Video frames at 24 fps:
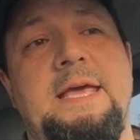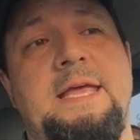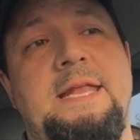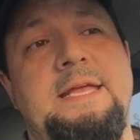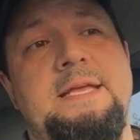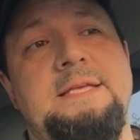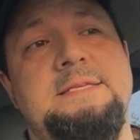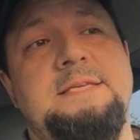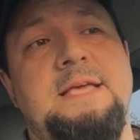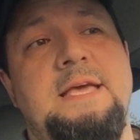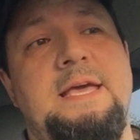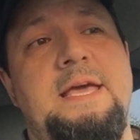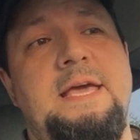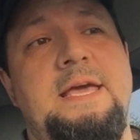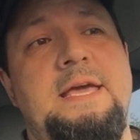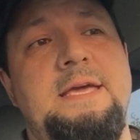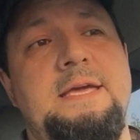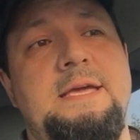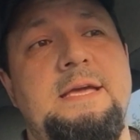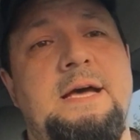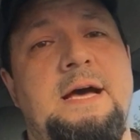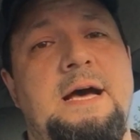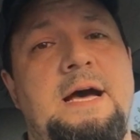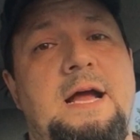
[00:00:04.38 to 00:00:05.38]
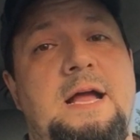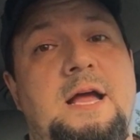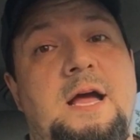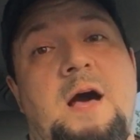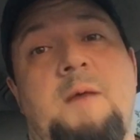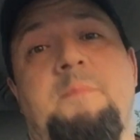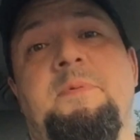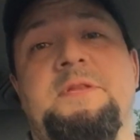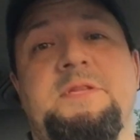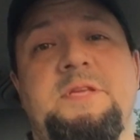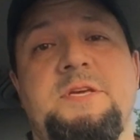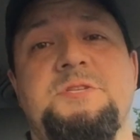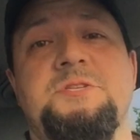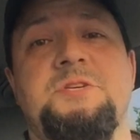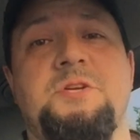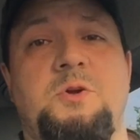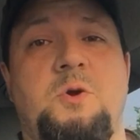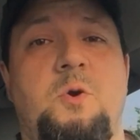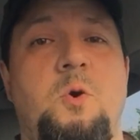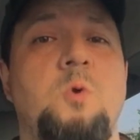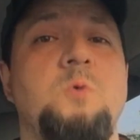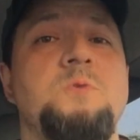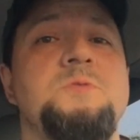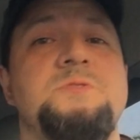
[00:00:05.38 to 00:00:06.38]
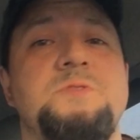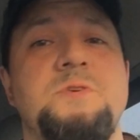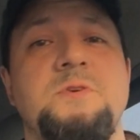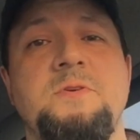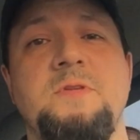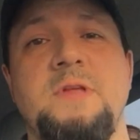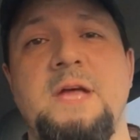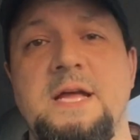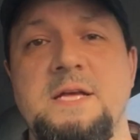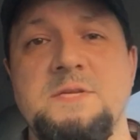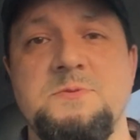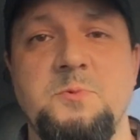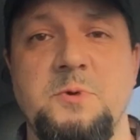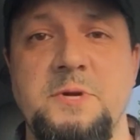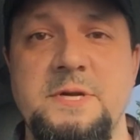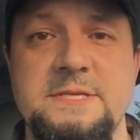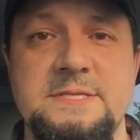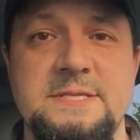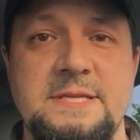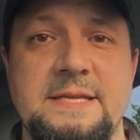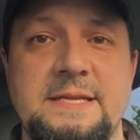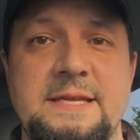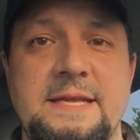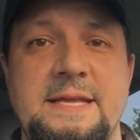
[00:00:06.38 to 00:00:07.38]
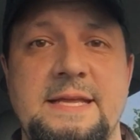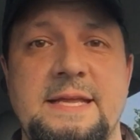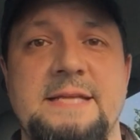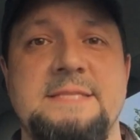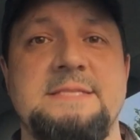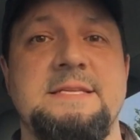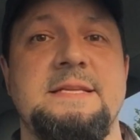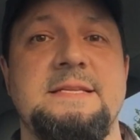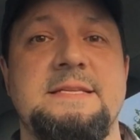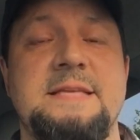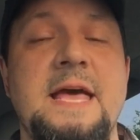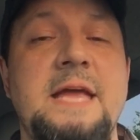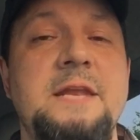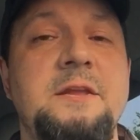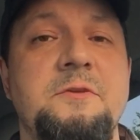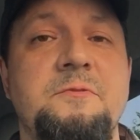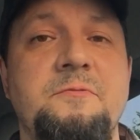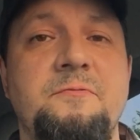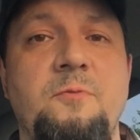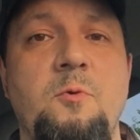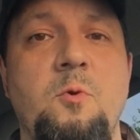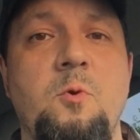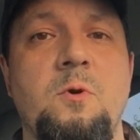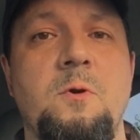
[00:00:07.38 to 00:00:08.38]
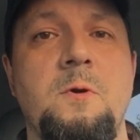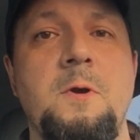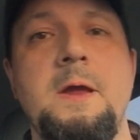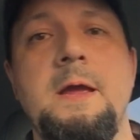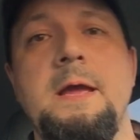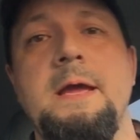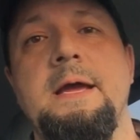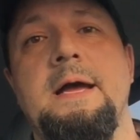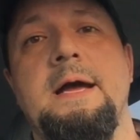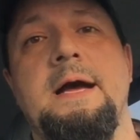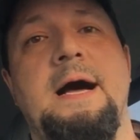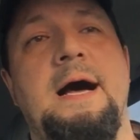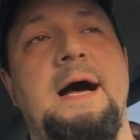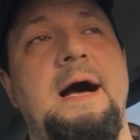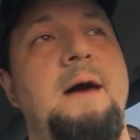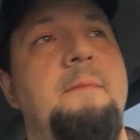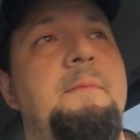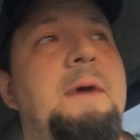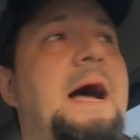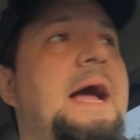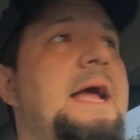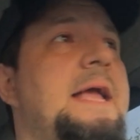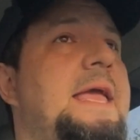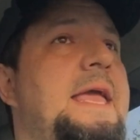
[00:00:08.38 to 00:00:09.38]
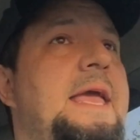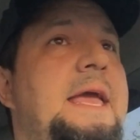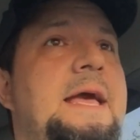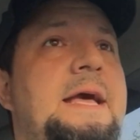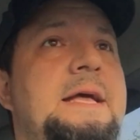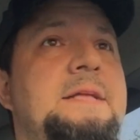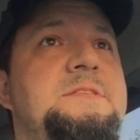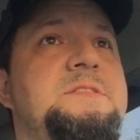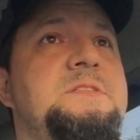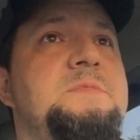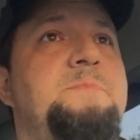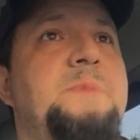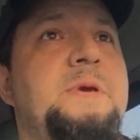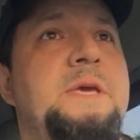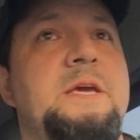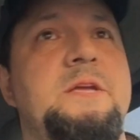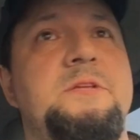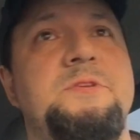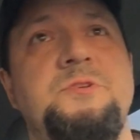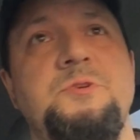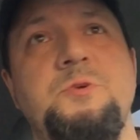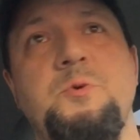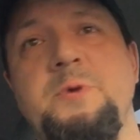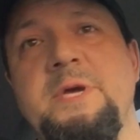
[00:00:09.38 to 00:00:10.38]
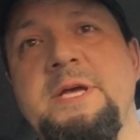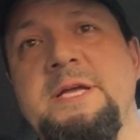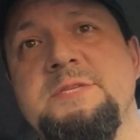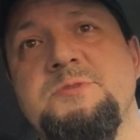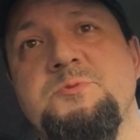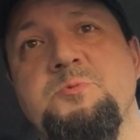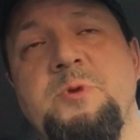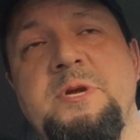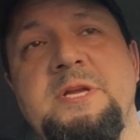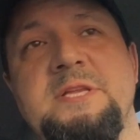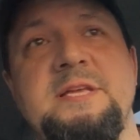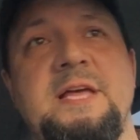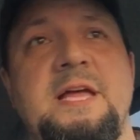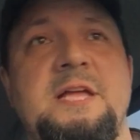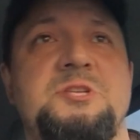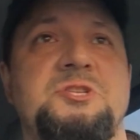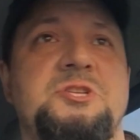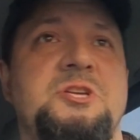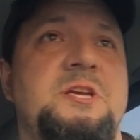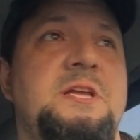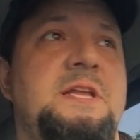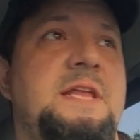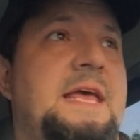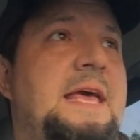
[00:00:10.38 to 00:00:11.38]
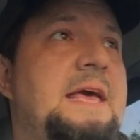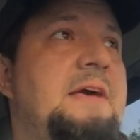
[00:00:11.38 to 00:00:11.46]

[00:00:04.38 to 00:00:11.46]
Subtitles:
It is a competition holster. That is what it's intended for. I can't speak to its retention.